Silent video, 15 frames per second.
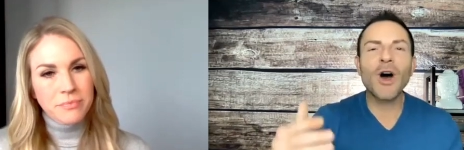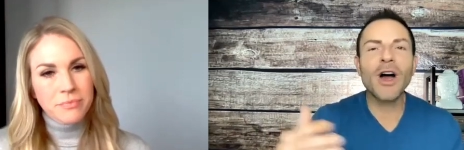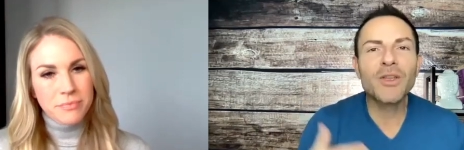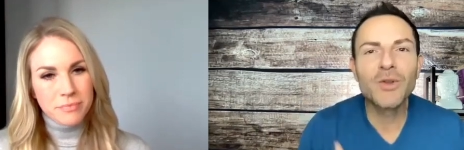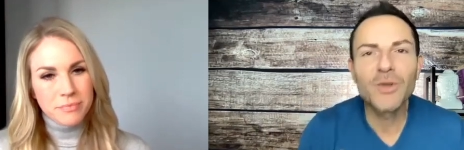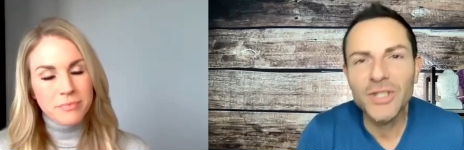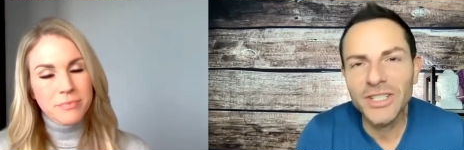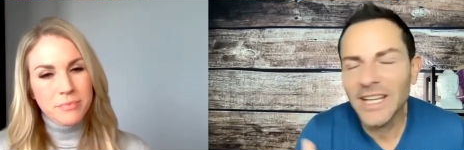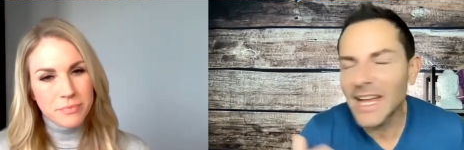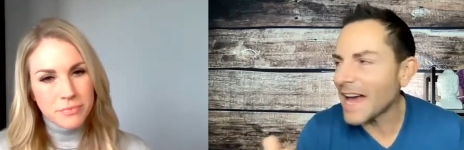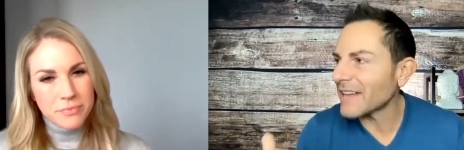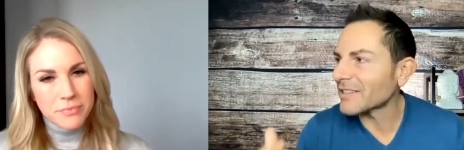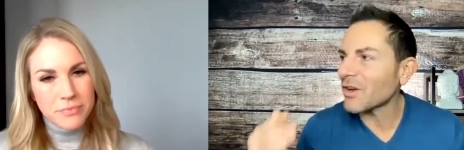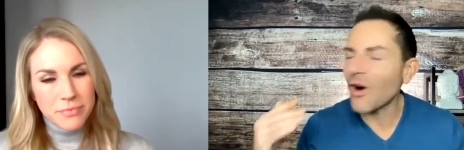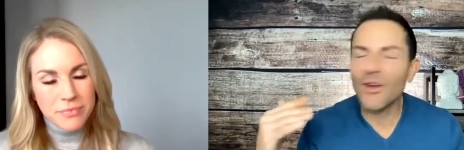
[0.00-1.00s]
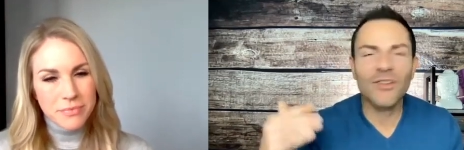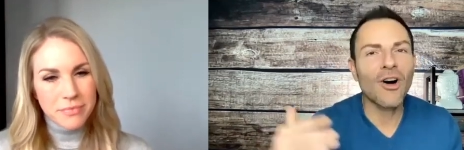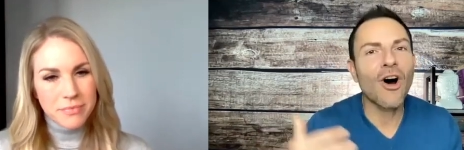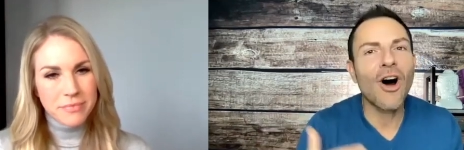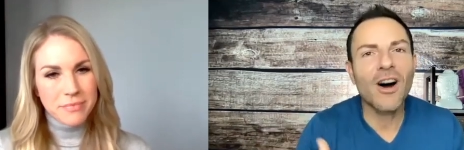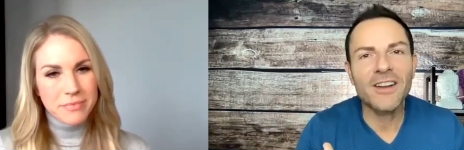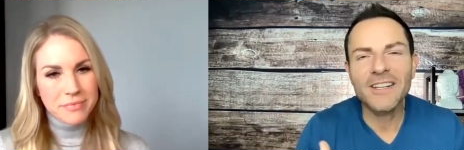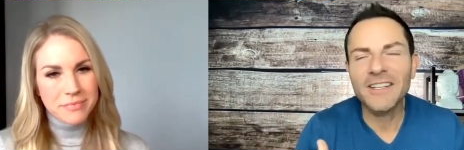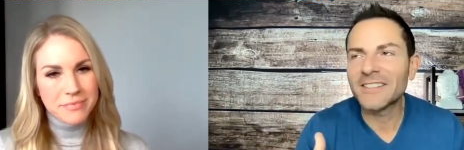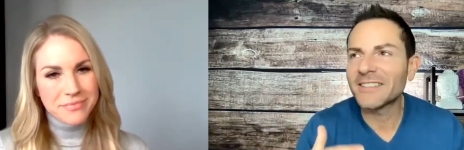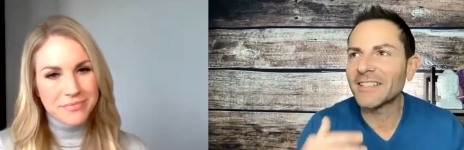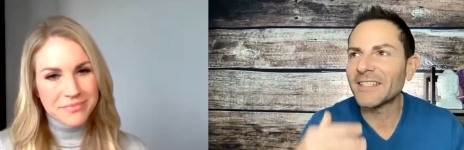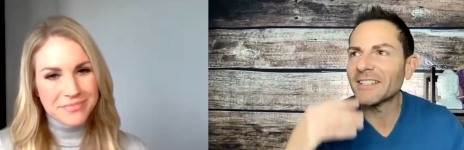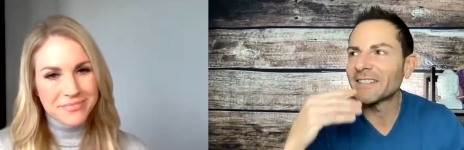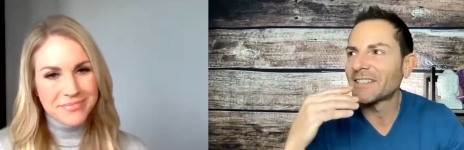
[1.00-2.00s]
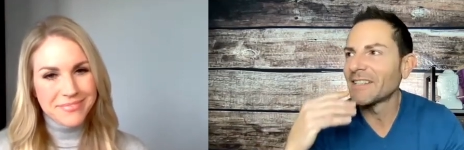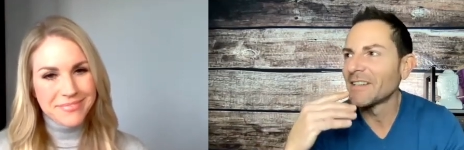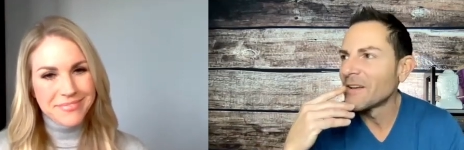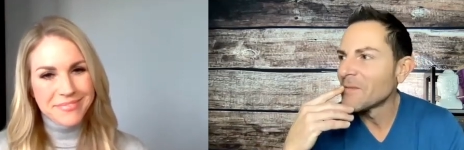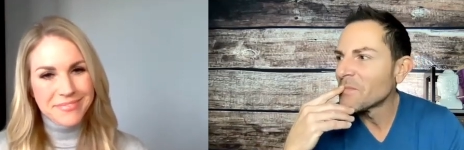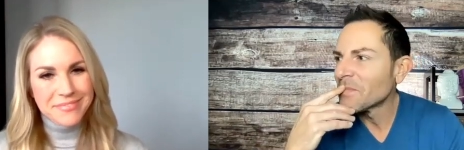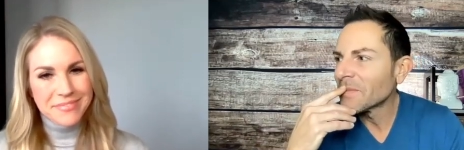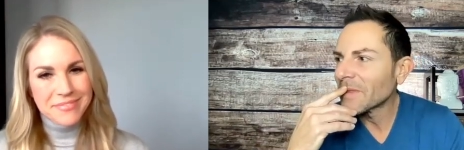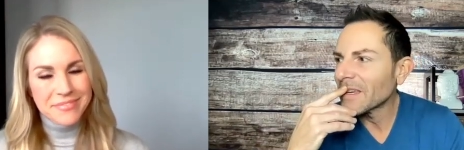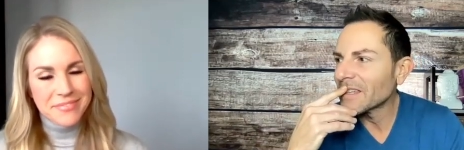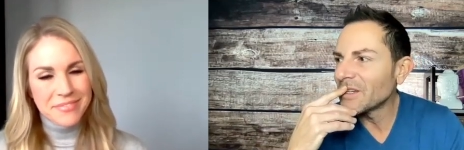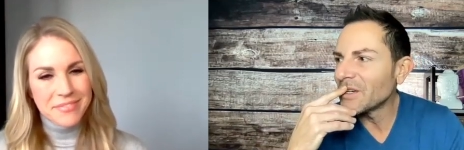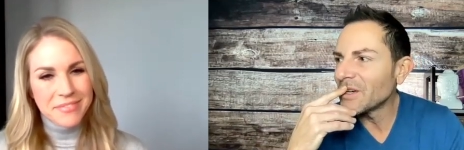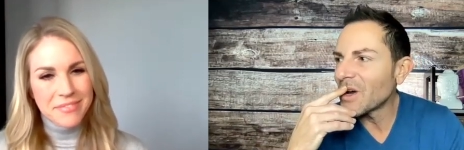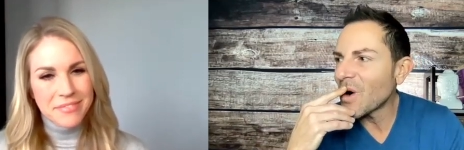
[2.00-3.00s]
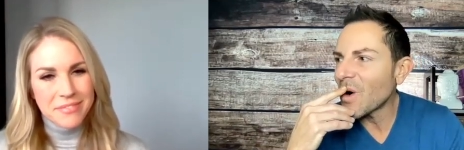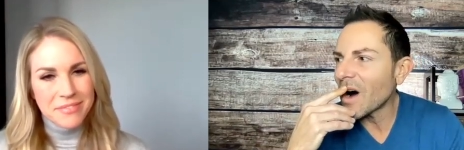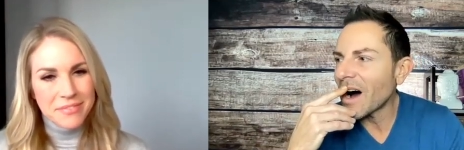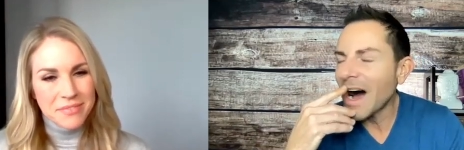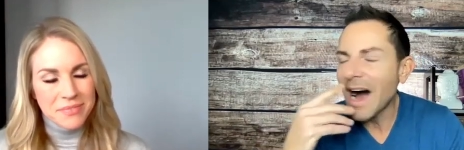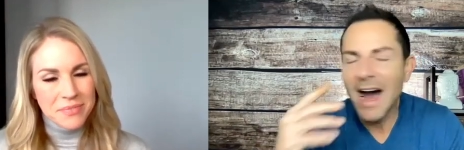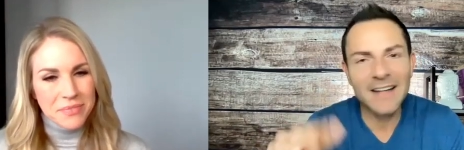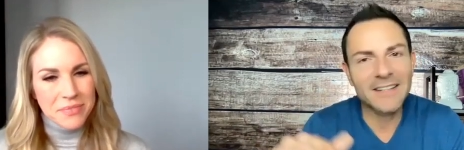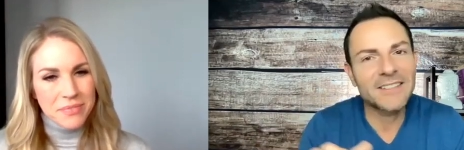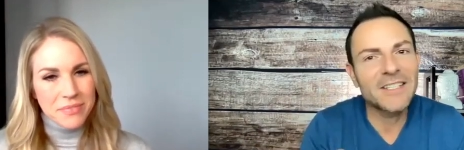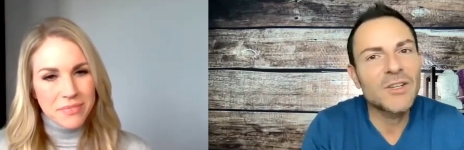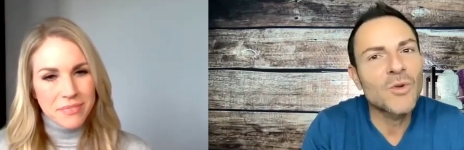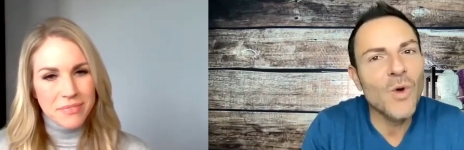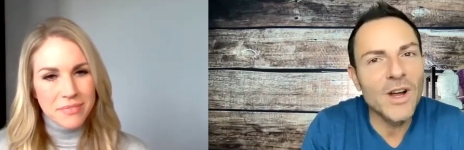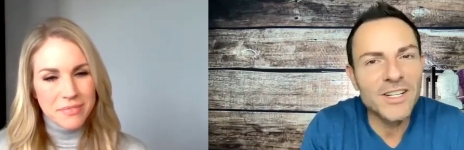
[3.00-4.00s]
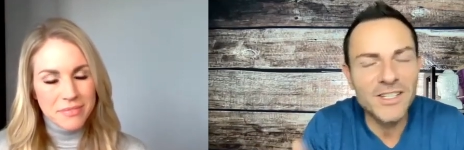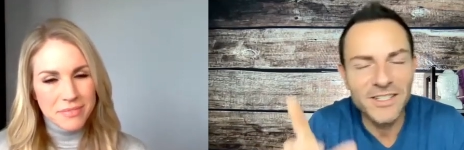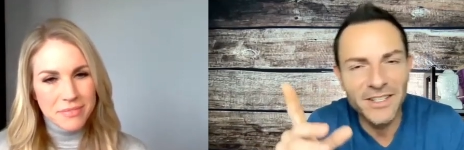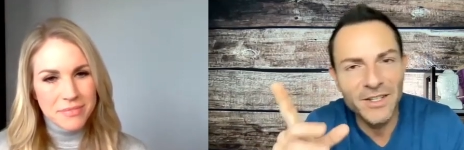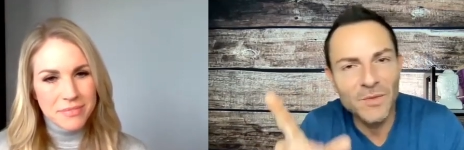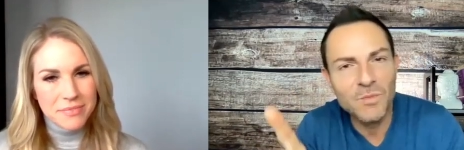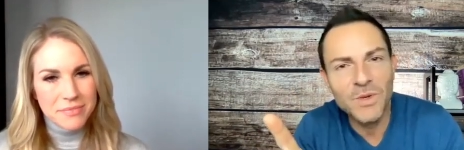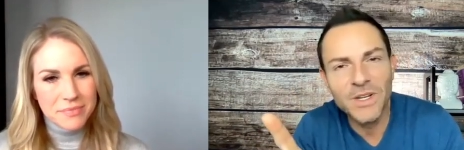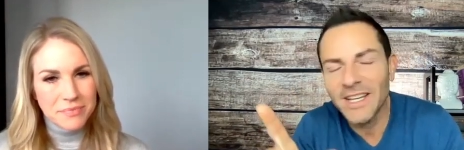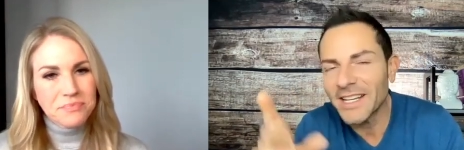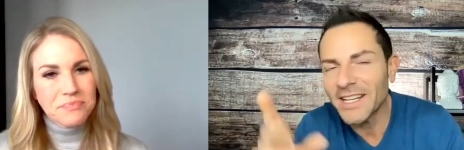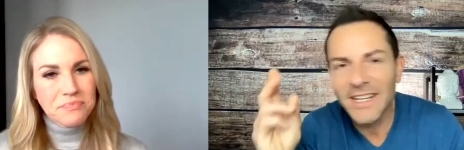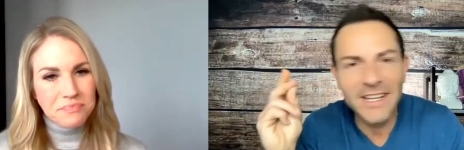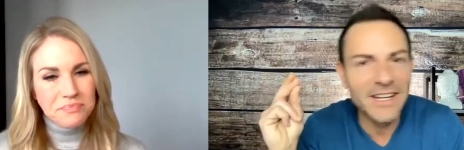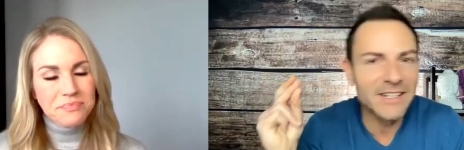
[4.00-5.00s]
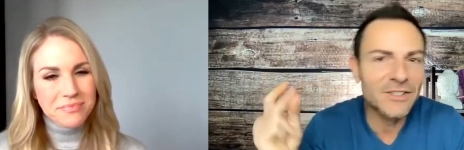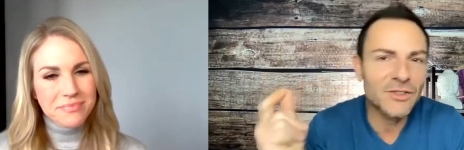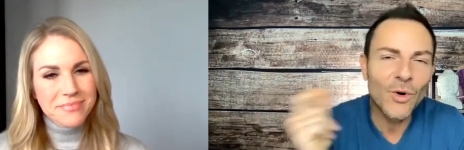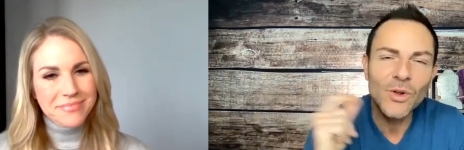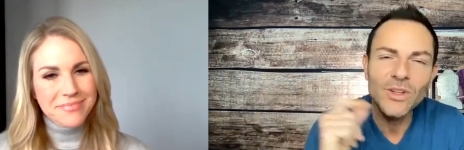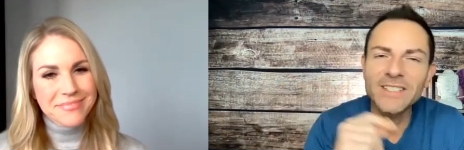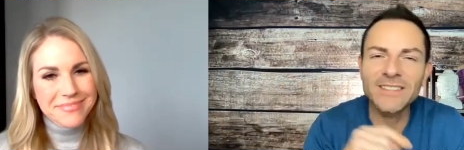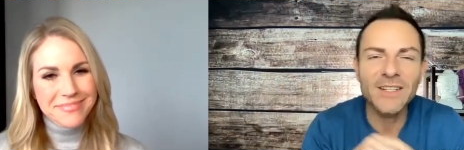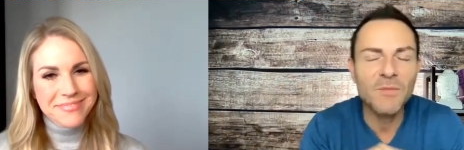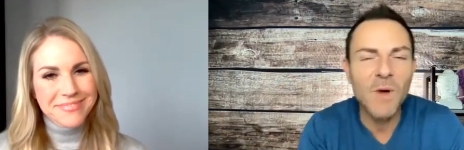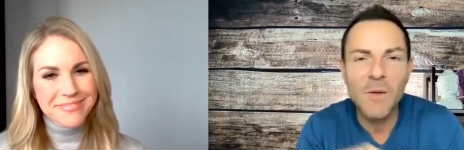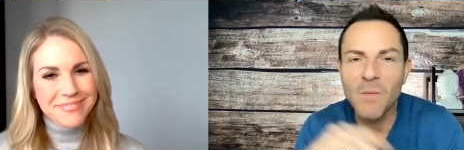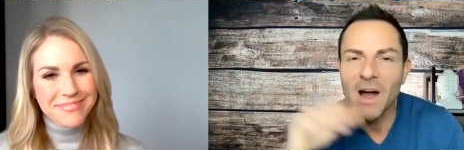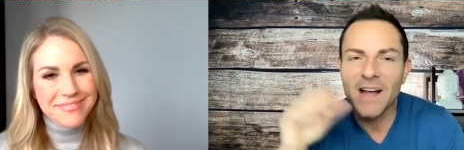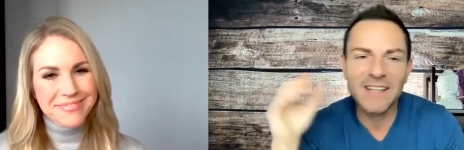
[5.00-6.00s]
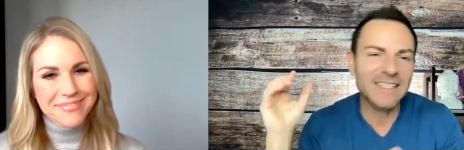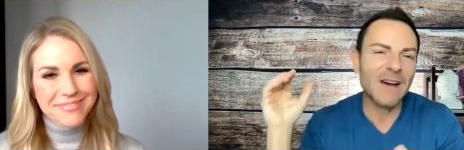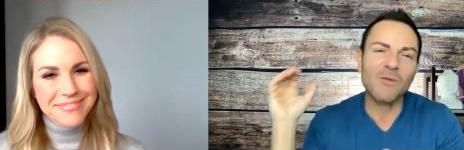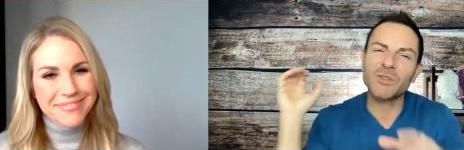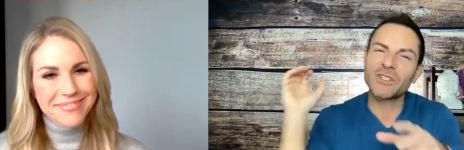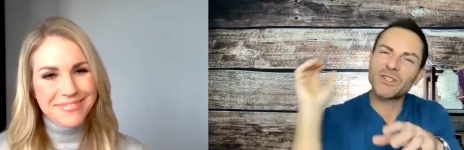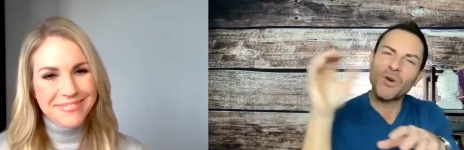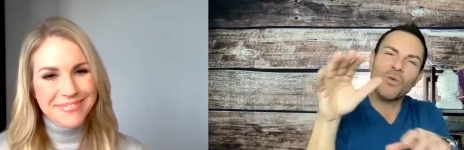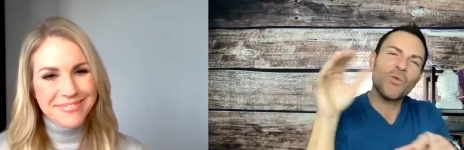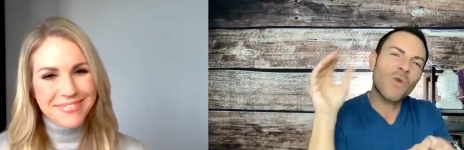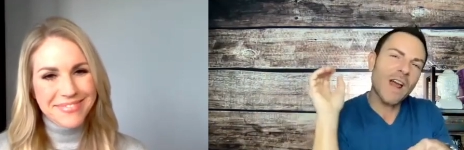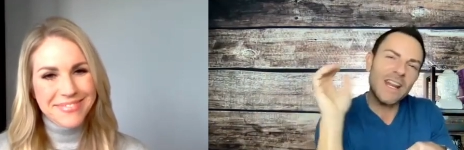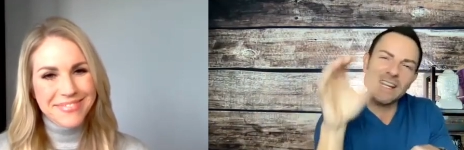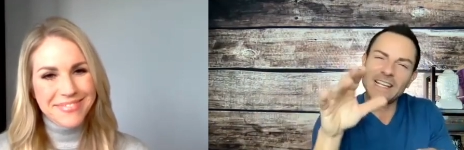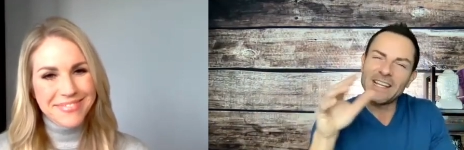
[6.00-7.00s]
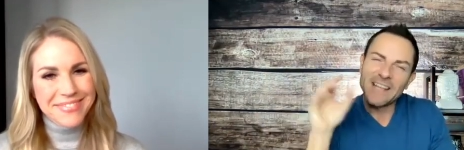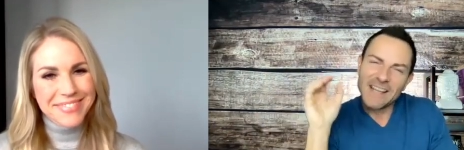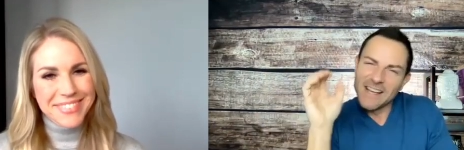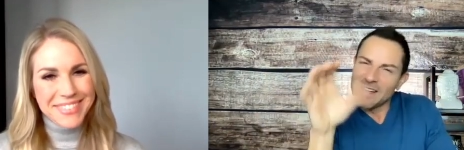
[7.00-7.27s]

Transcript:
Speaker 1: know i usually ask all the audiences you know a hot seat question in the beginning and it totally slipped my mind because i was so ready